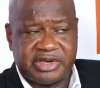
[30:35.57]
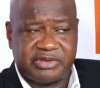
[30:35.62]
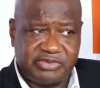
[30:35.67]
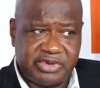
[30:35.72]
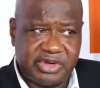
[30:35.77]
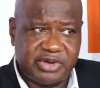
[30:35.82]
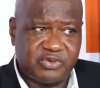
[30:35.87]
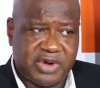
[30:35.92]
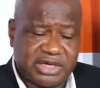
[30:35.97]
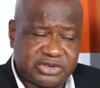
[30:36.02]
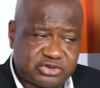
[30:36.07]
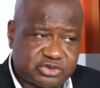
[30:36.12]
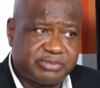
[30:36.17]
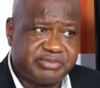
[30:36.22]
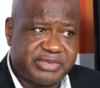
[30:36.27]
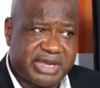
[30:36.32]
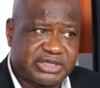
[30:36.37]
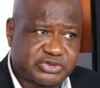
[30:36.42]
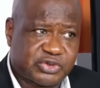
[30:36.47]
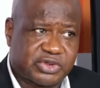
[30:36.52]
We want to
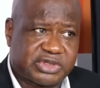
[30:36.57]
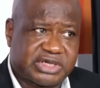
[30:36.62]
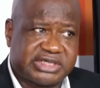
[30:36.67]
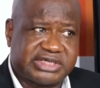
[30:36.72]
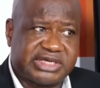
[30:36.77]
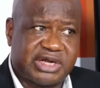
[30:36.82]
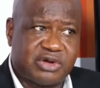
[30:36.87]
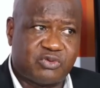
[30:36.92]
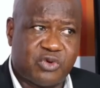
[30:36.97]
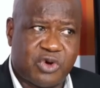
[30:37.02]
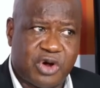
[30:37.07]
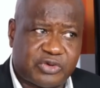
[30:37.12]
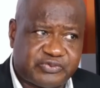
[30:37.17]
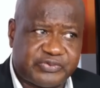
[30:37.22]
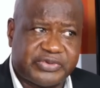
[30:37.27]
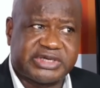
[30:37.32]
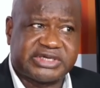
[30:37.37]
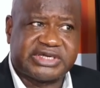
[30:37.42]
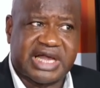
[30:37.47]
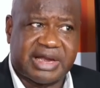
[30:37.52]
make sure that they work
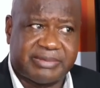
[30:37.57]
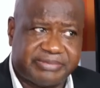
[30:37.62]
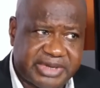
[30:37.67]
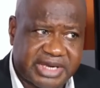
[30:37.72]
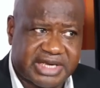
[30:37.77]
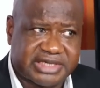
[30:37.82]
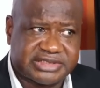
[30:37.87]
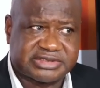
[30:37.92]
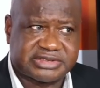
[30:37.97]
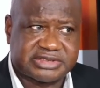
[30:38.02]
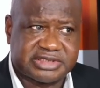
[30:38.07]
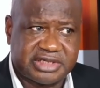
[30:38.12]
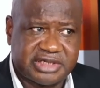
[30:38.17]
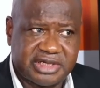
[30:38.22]
with Gambians